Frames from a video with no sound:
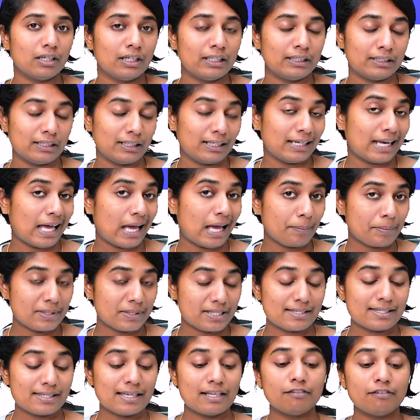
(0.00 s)
the lab
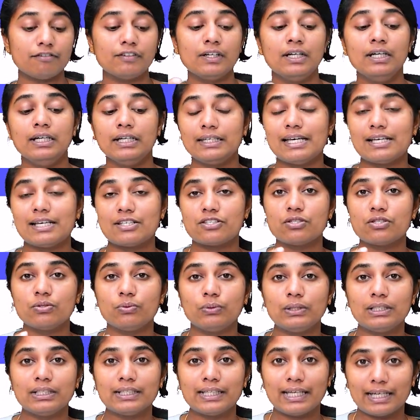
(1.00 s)
itself. Yes,
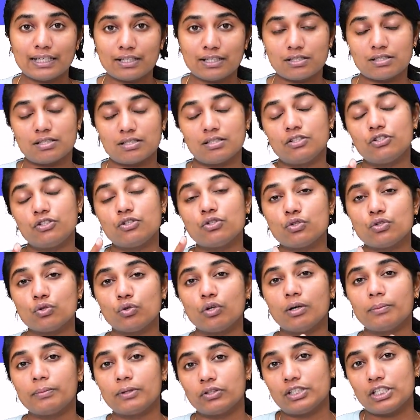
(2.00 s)
you will get to
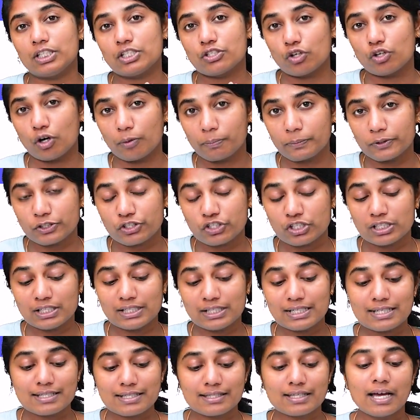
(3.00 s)
know about these
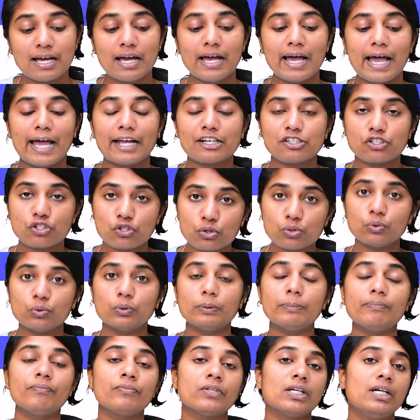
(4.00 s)
opportunities, and
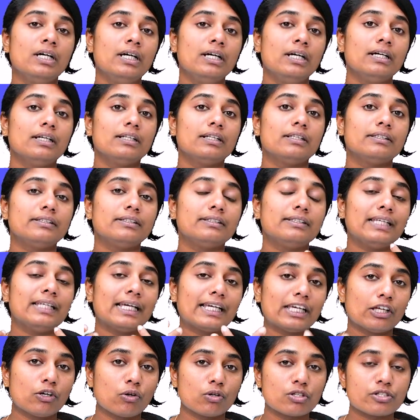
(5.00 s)
two, they
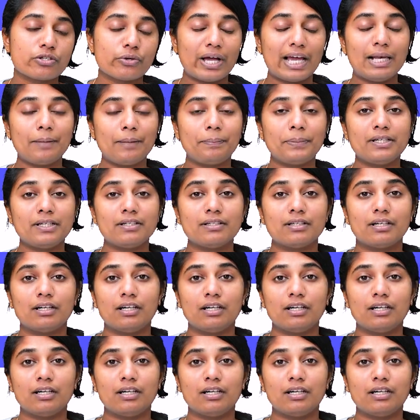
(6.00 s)
can also help in